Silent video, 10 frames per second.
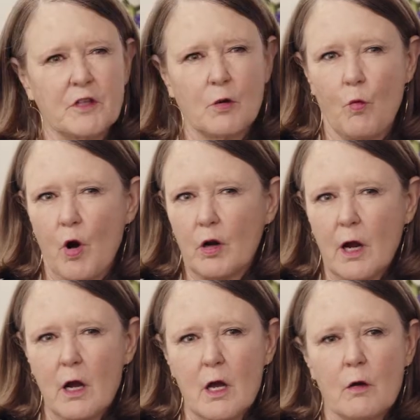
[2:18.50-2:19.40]
to work
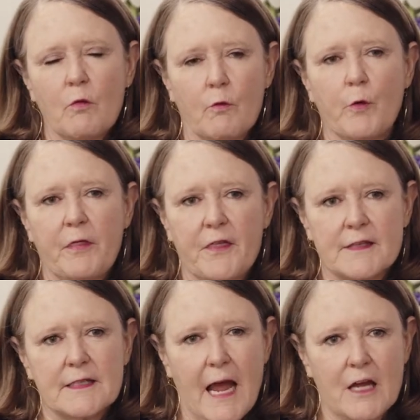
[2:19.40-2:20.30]
with
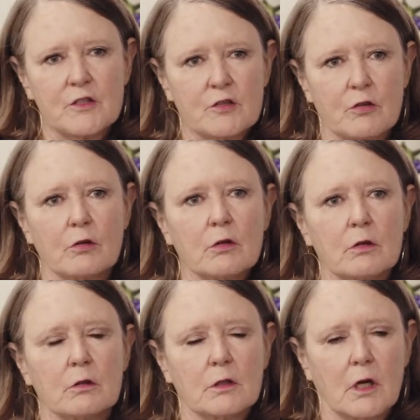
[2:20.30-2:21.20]
this cancer
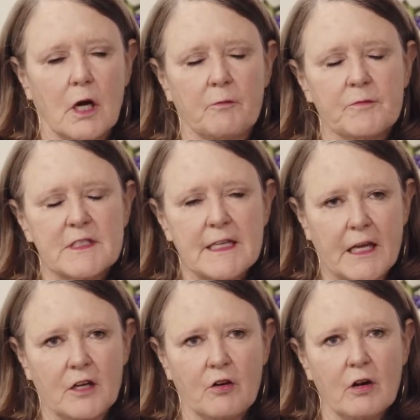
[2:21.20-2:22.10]

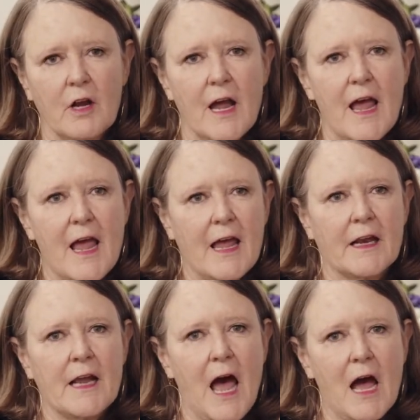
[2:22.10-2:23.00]
center.
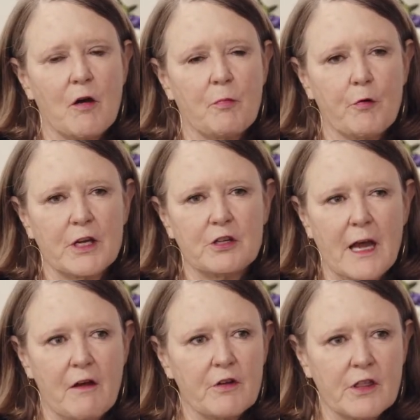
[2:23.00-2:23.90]
And I appreciate
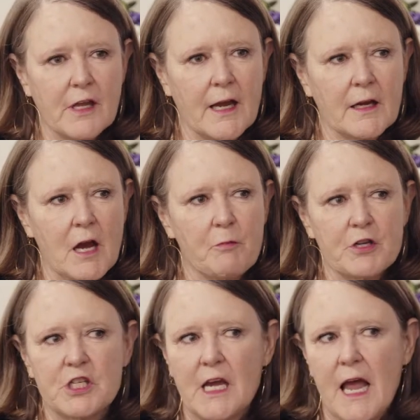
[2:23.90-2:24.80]

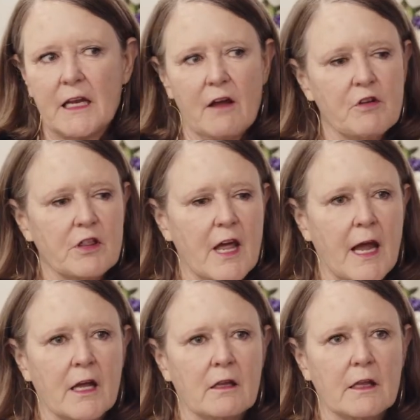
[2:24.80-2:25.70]

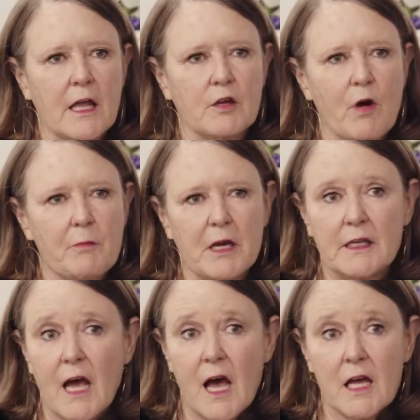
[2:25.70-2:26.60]
everything that UAB
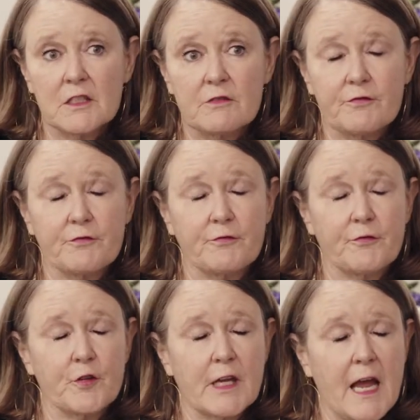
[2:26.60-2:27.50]
does
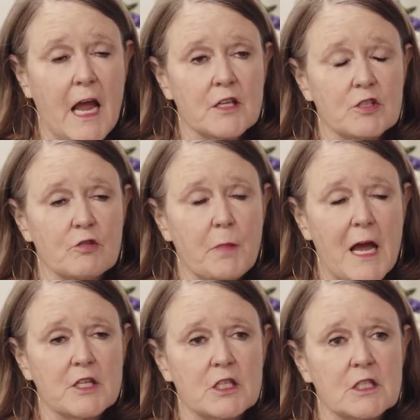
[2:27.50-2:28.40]
for the cancer
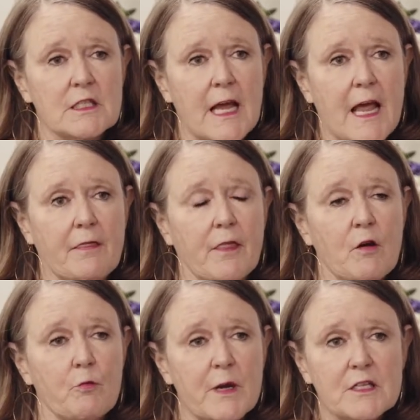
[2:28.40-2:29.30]
patients and
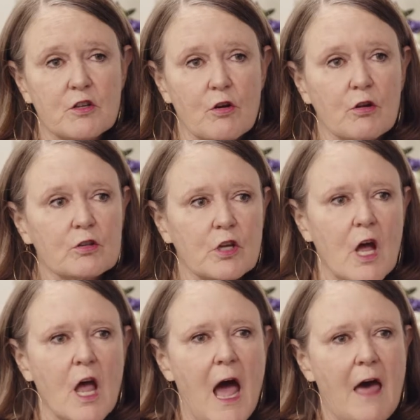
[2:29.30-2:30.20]
their research.
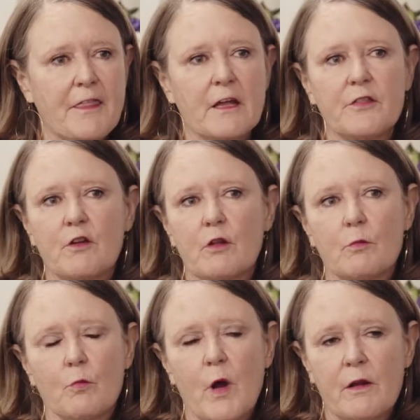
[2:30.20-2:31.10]
I think they're
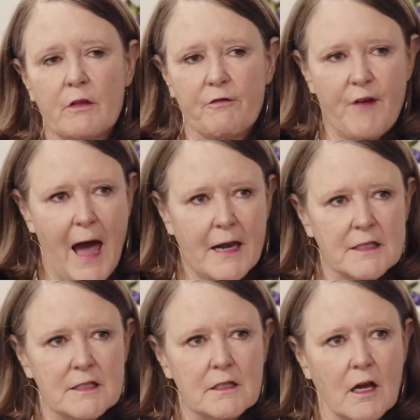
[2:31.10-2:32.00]
one of the
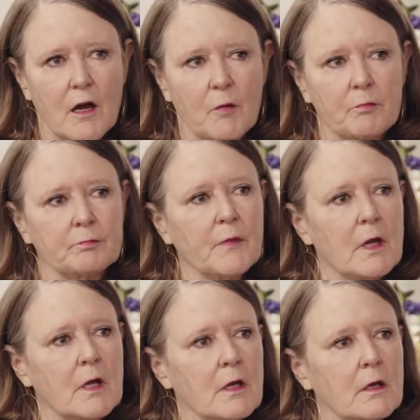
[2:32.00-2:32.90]
finest
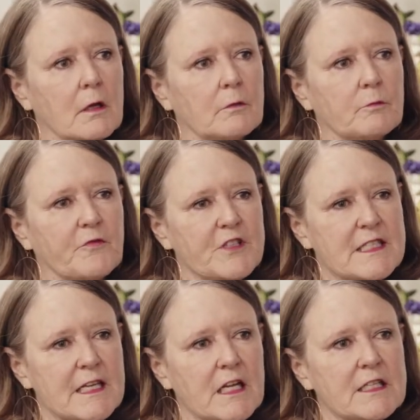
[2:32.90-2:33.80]

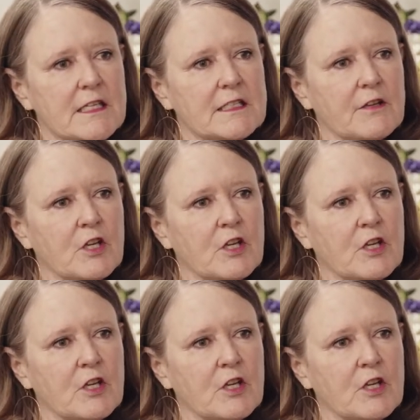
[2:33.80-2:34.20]
facilities in the